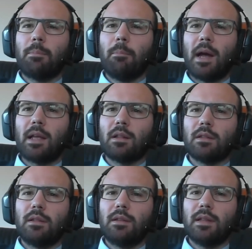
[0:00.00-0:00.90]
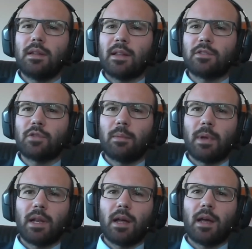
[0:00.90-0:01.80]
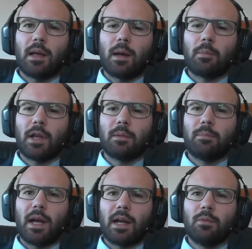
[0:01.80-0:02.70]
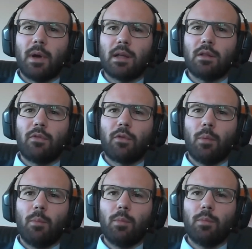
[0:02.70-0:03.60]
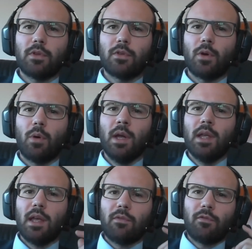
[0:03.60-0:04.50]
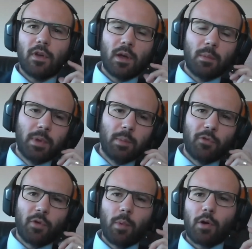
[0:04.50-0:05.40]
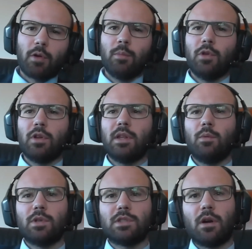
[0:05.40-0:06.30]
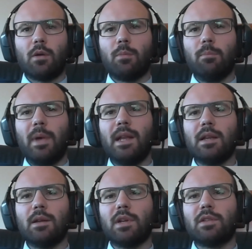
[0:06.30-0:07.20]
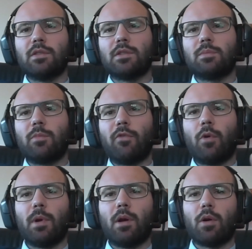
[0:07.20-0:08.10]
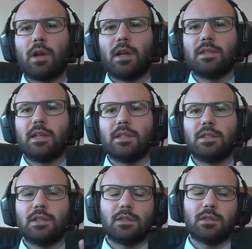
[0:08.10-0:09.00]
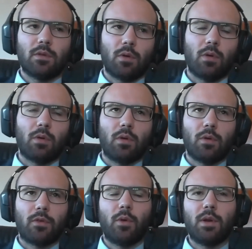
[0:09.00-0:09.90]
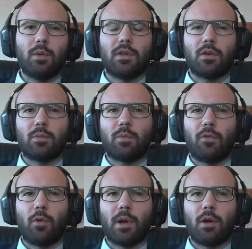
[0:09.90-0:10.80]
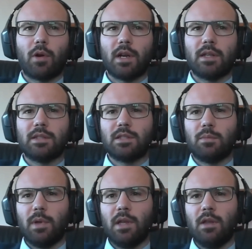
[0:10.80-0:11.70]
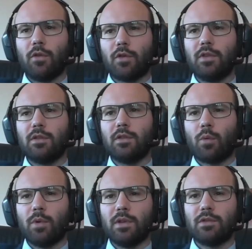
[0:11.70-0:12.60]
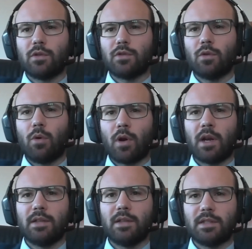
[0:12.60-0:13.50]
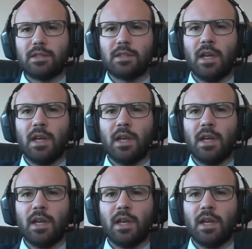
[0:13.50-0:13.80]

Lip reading: Michael did answer that, but I bring it back to Michael for a moment. So if people from our community, which are mainly research performing organizations or solely research performing organizations, being universities or research organizations,